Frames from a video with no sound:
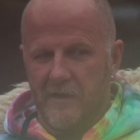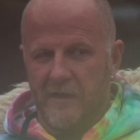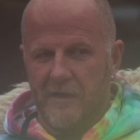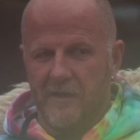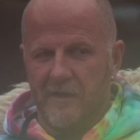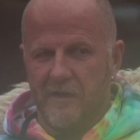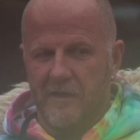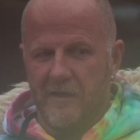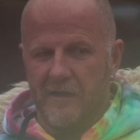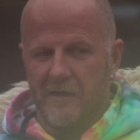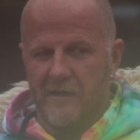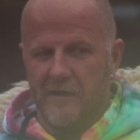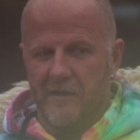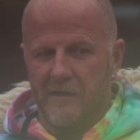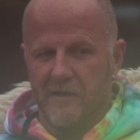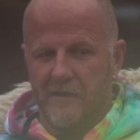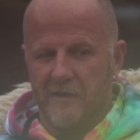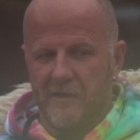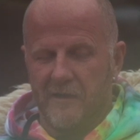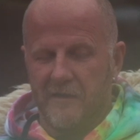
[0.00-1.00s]

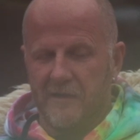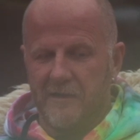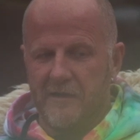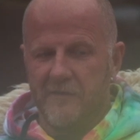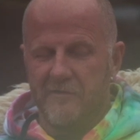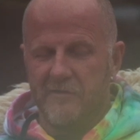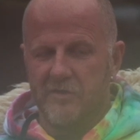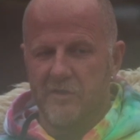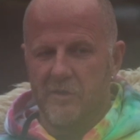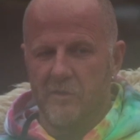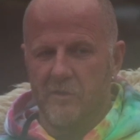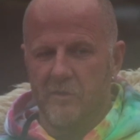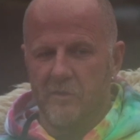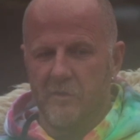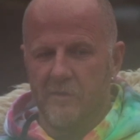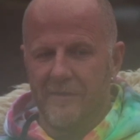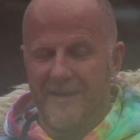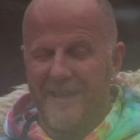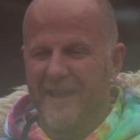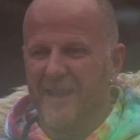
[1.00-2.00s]
it leaves
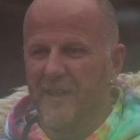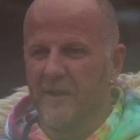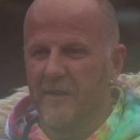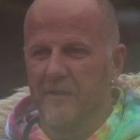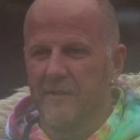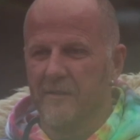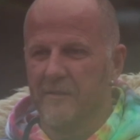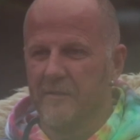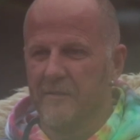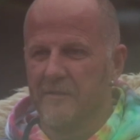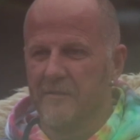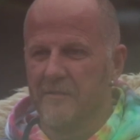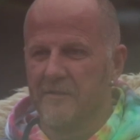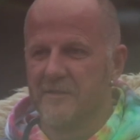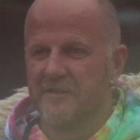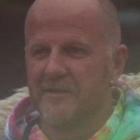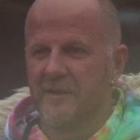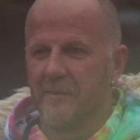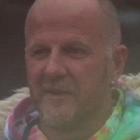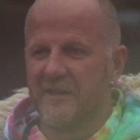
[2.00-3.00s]
you naked to
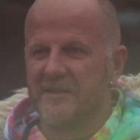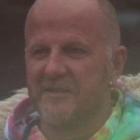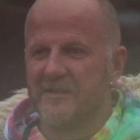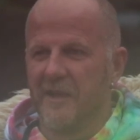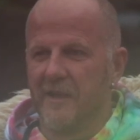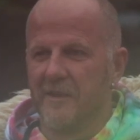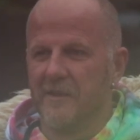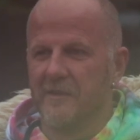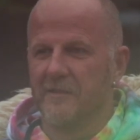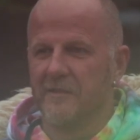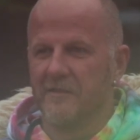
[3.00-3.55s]
some extent.